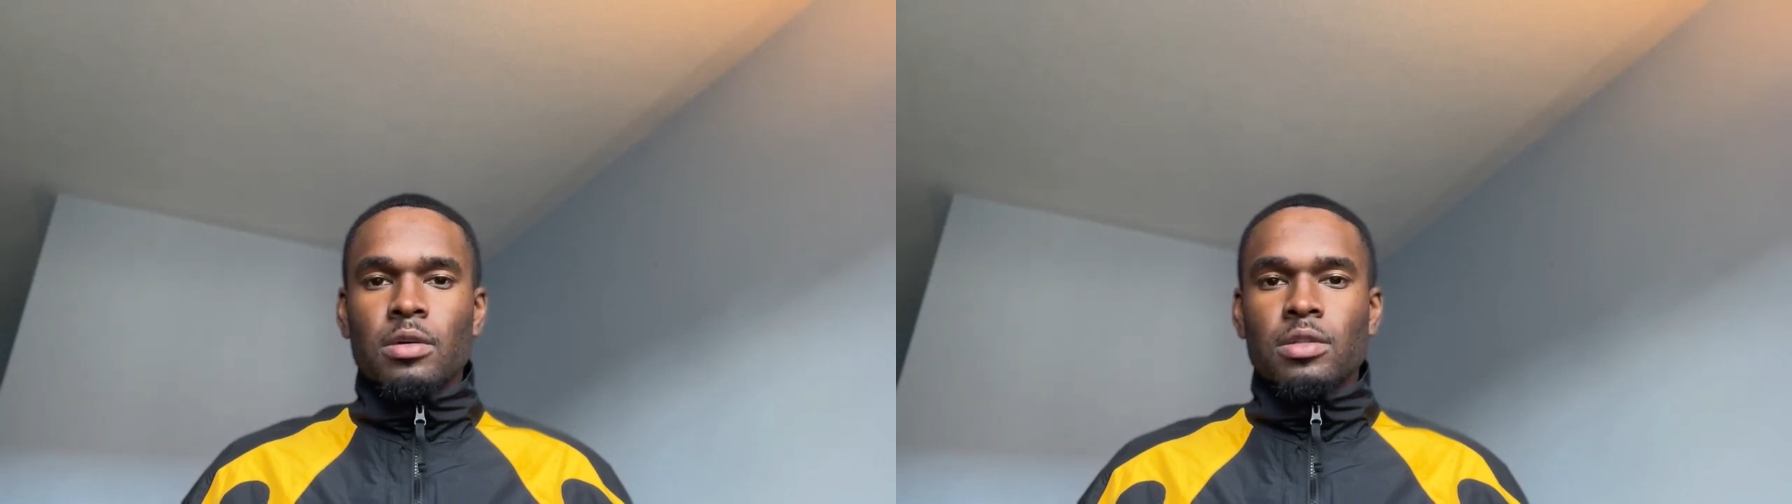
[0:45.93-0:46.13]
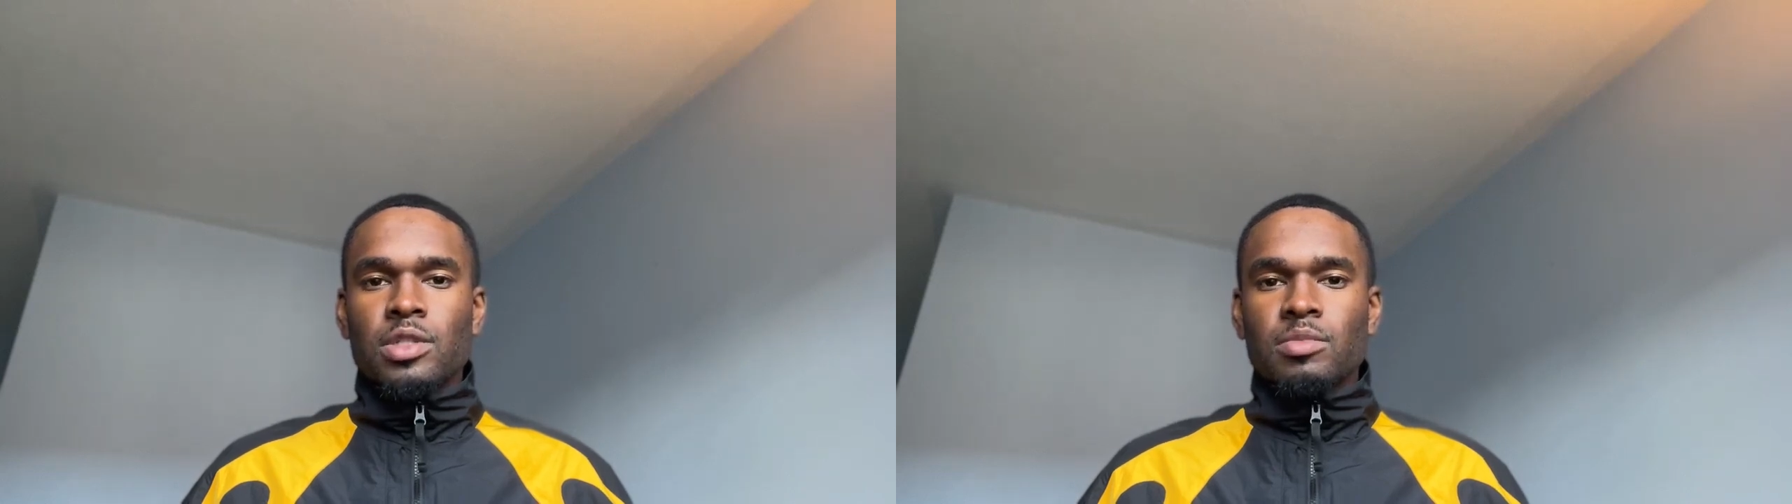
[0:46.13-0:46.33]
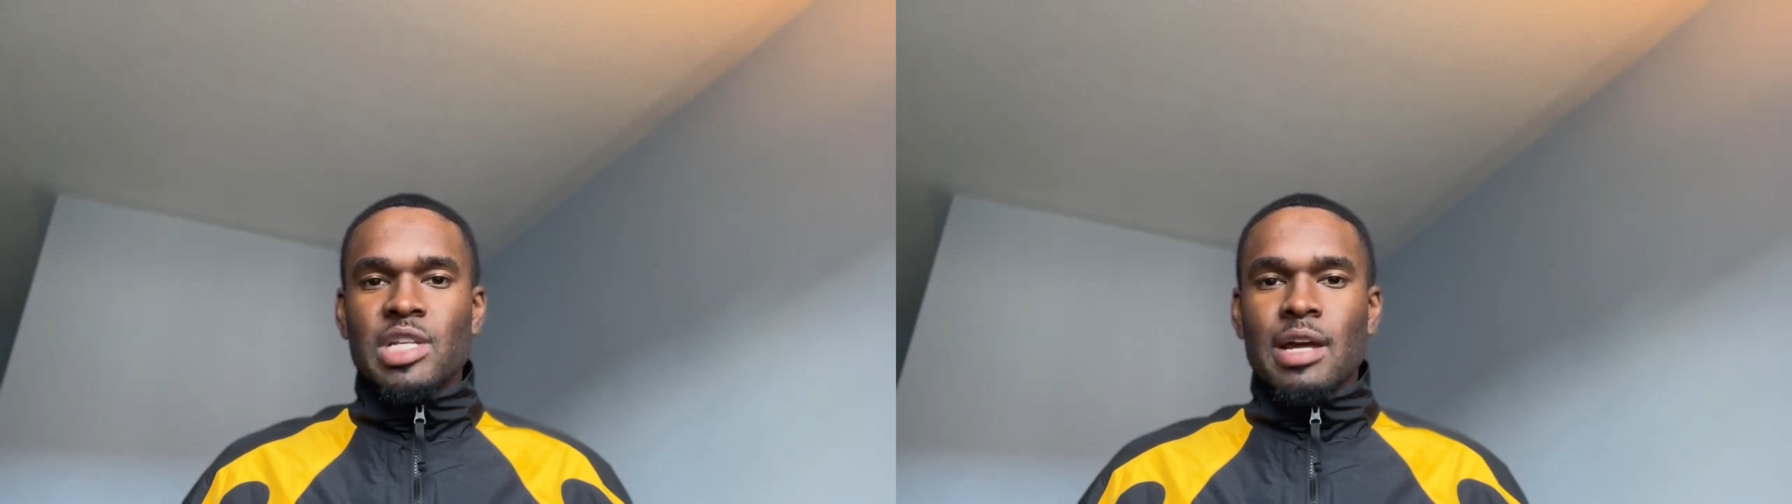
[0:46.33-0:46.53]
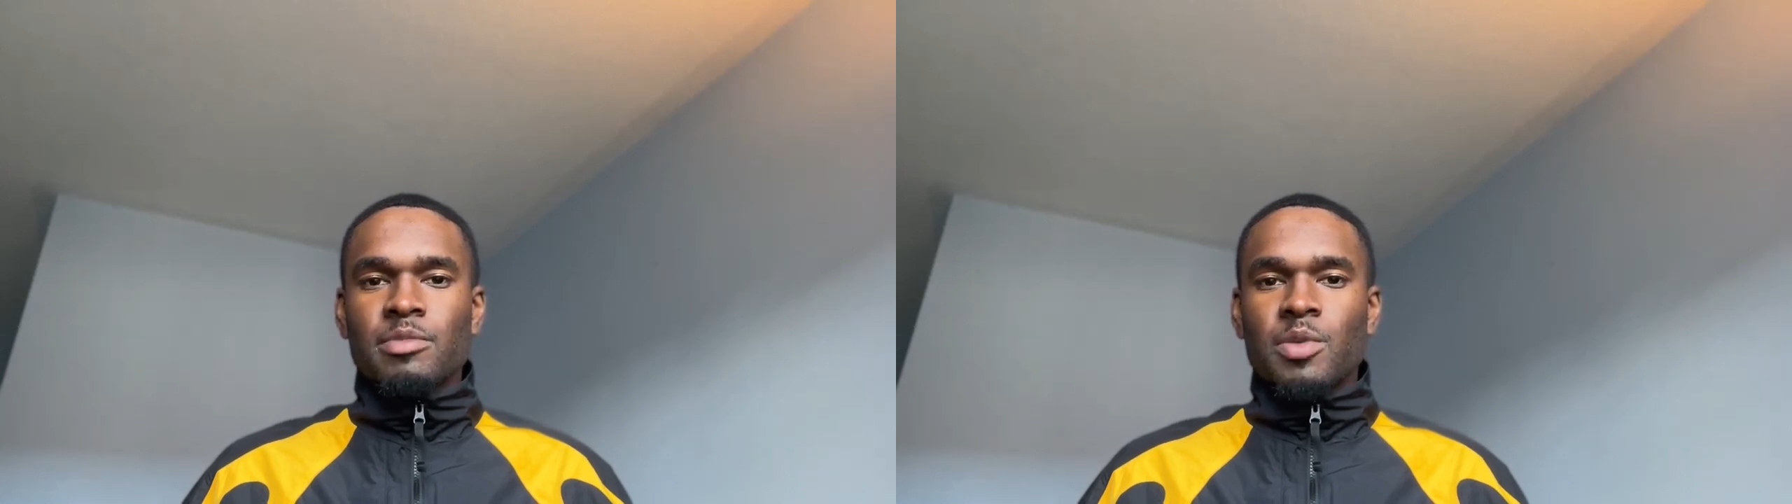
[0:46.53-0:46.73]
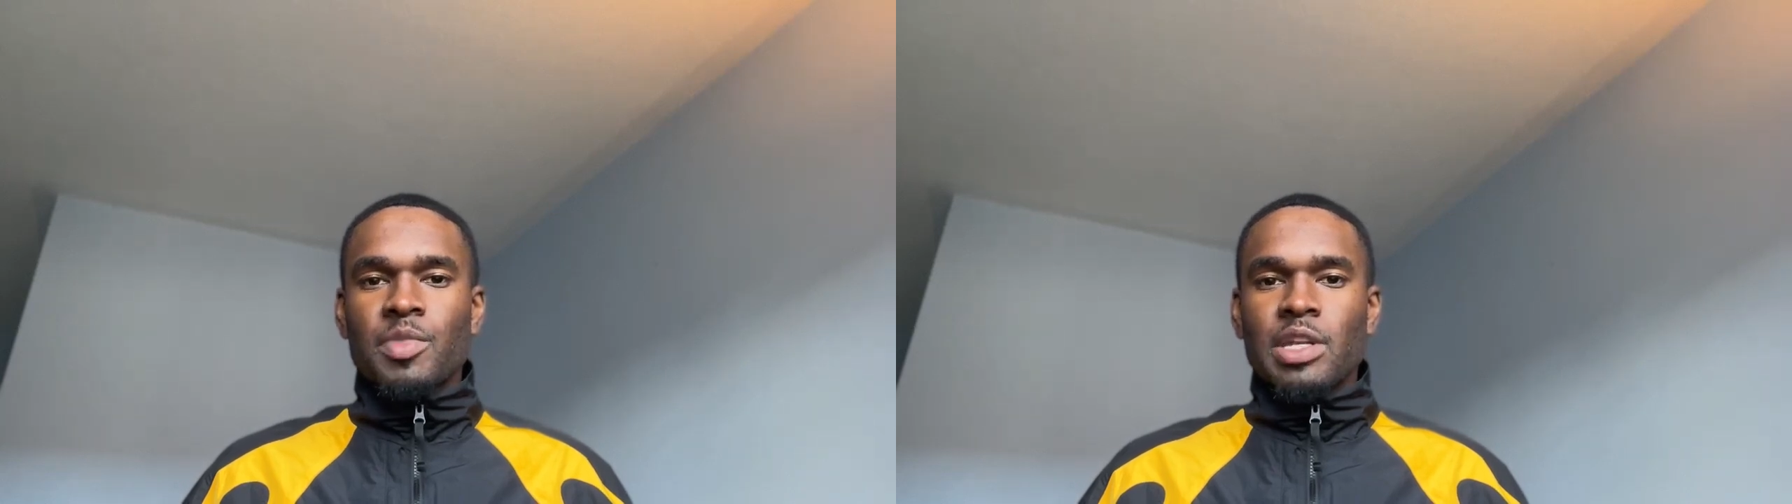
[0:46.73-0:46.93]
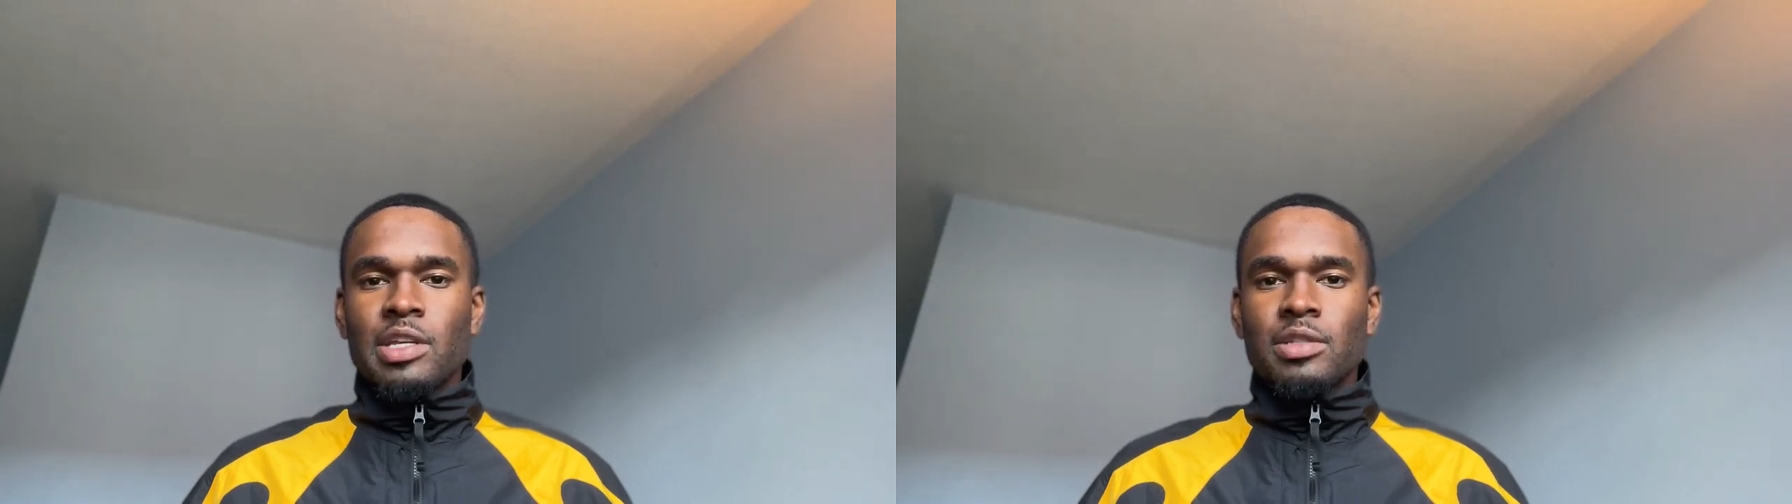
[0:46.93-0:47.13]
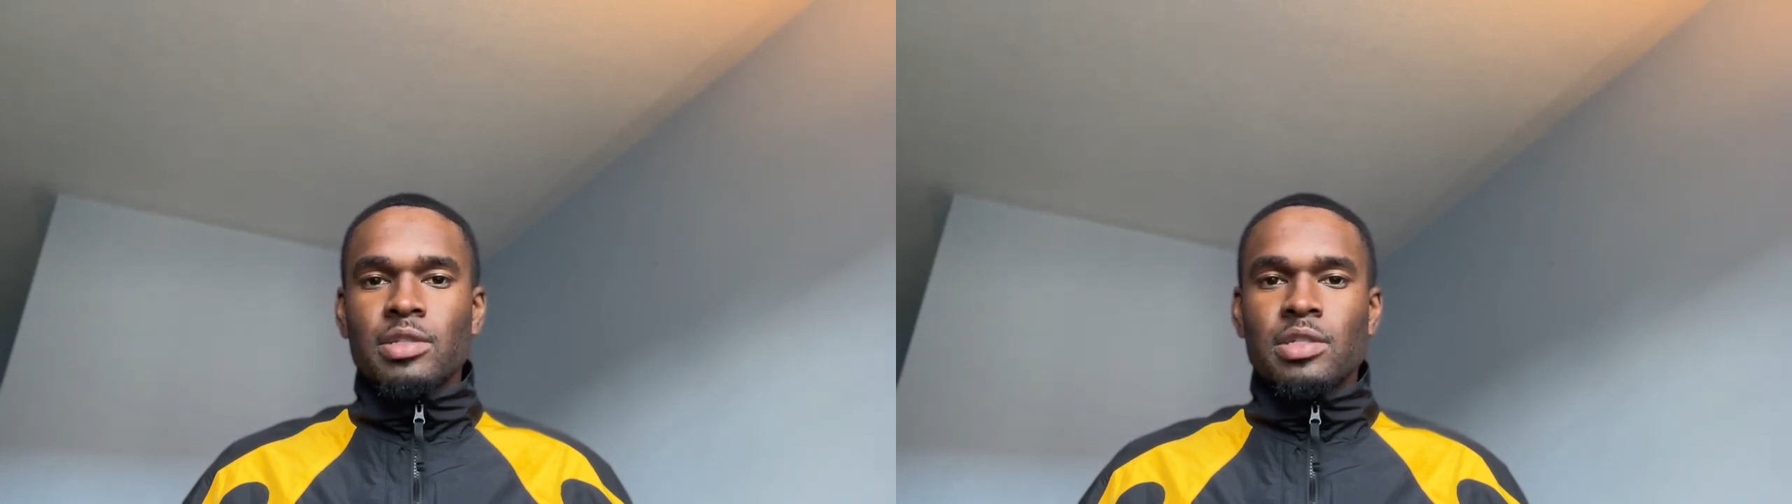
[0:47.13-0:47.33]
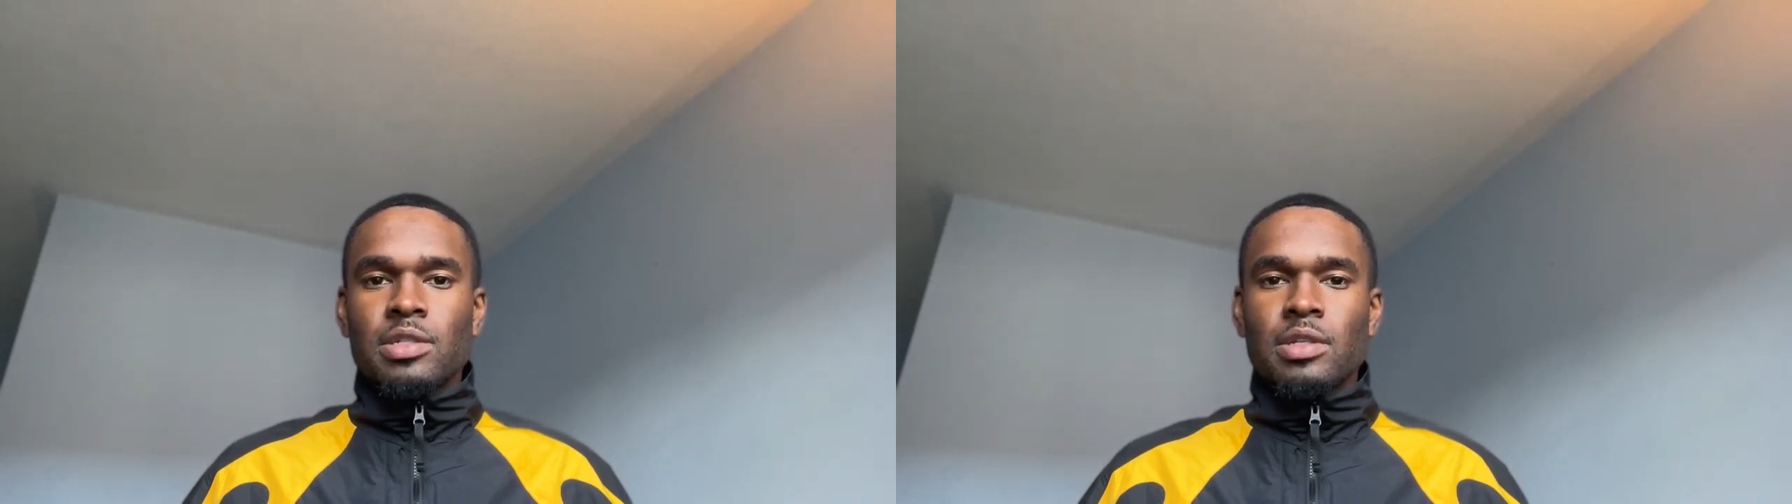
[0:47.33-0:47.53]
Sometimes
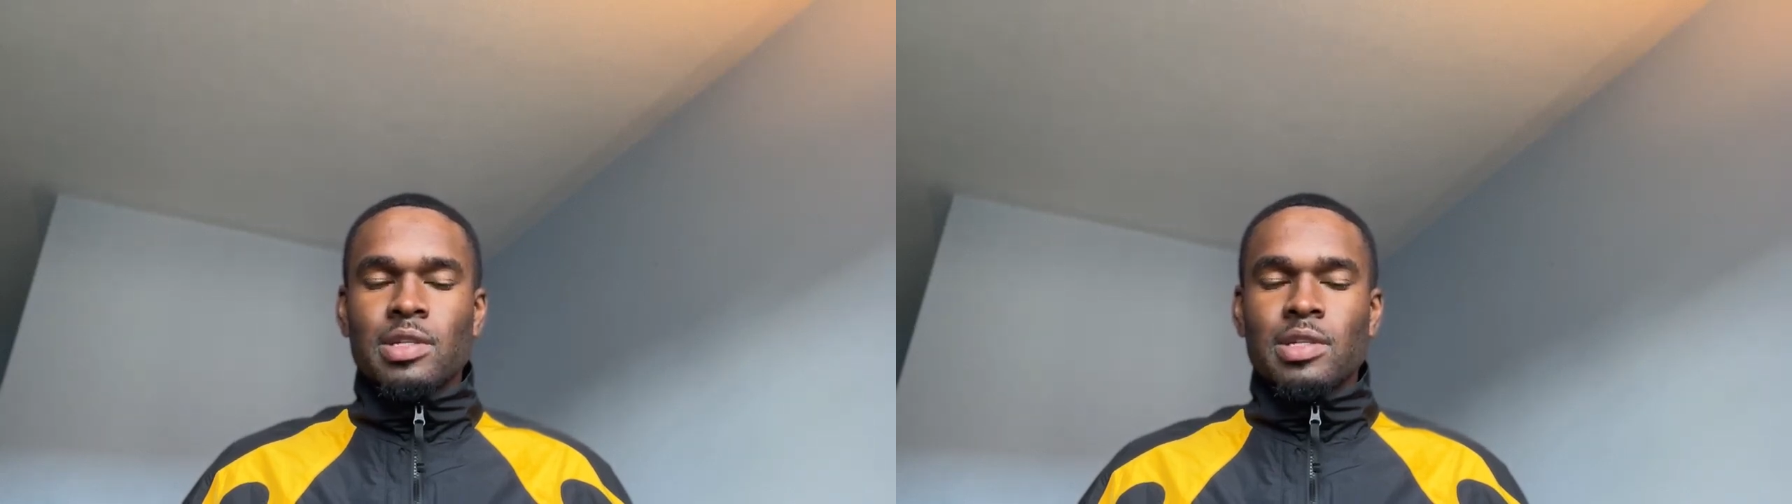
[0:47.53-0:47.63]
opinions